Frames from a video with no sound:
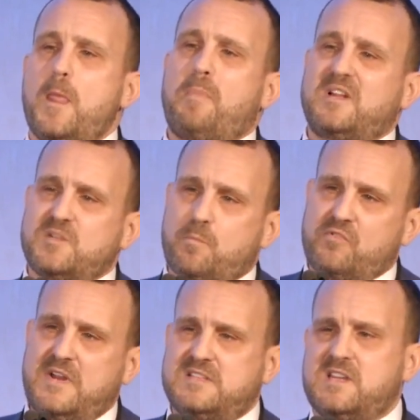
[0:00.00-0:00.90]
but to
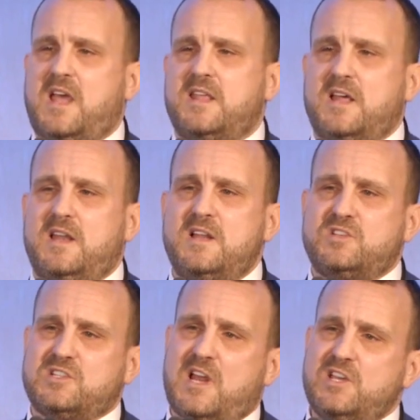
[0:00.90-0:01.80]
bring together
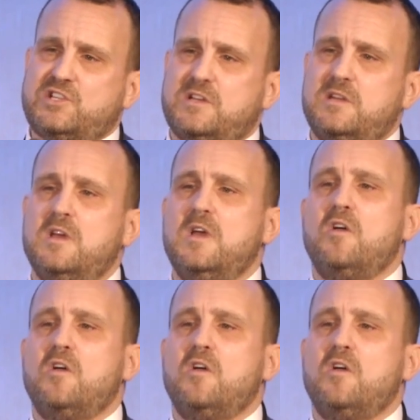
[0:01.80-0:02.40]
legislation,